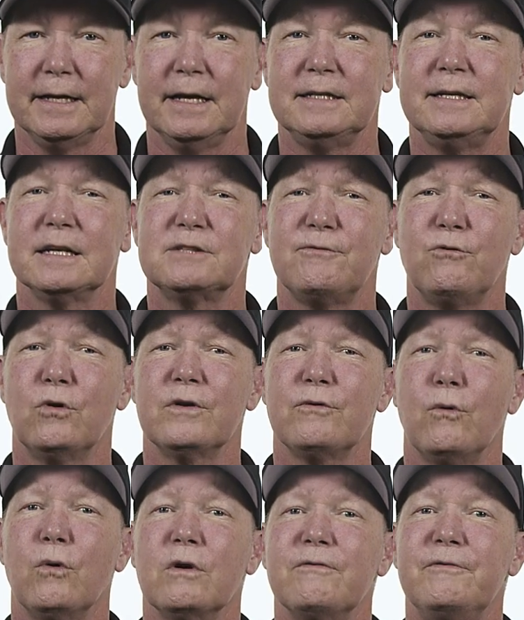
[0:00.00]
It takes
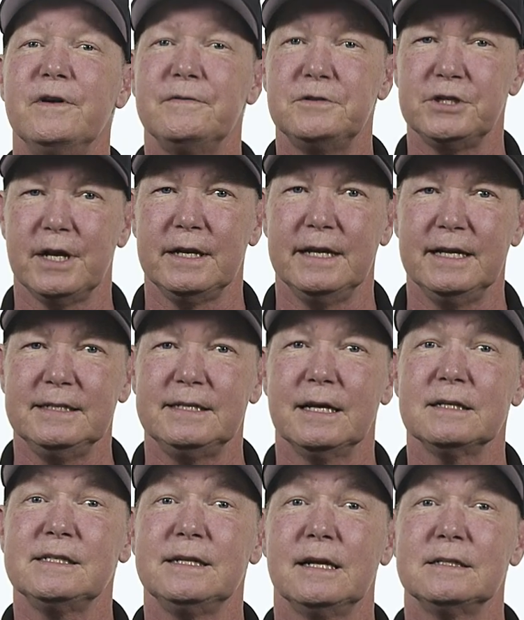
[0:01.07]
4th or 5th gen
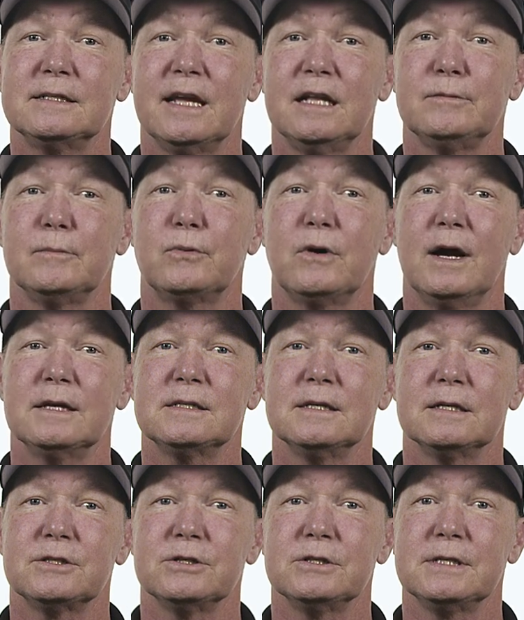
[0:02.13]
Intel Xeon scalable
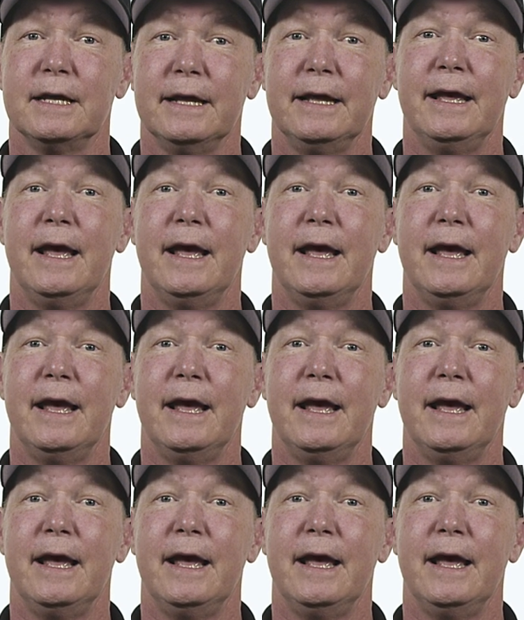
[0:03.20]
processors